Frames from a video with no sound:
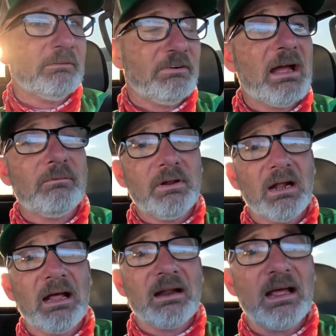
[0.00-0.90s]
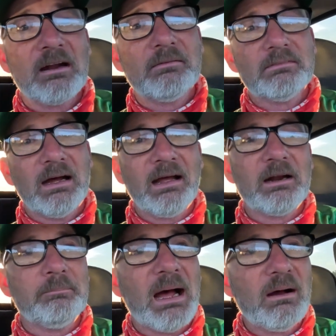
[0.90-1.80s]
in fact we I had a I
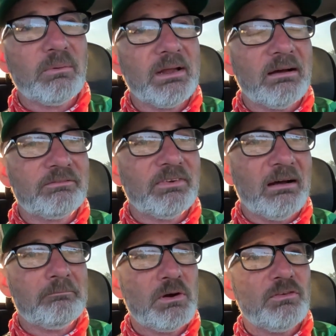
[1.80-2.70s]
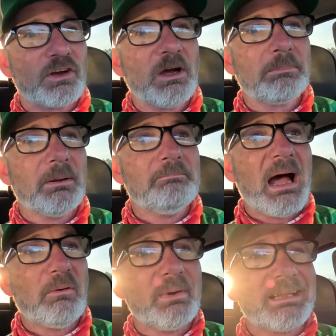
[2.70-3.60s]
had a bi week I've, I've moved a couple of
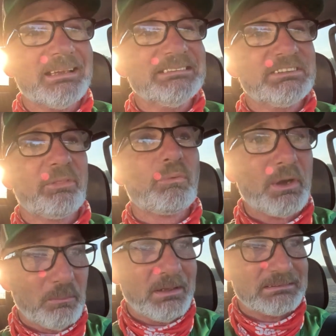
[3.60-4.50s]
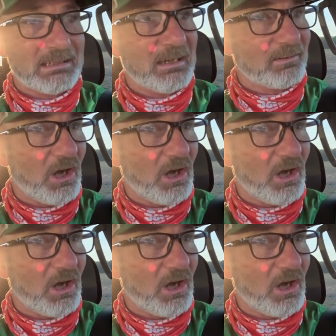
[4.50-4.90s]
bi weeklies to three weeks now.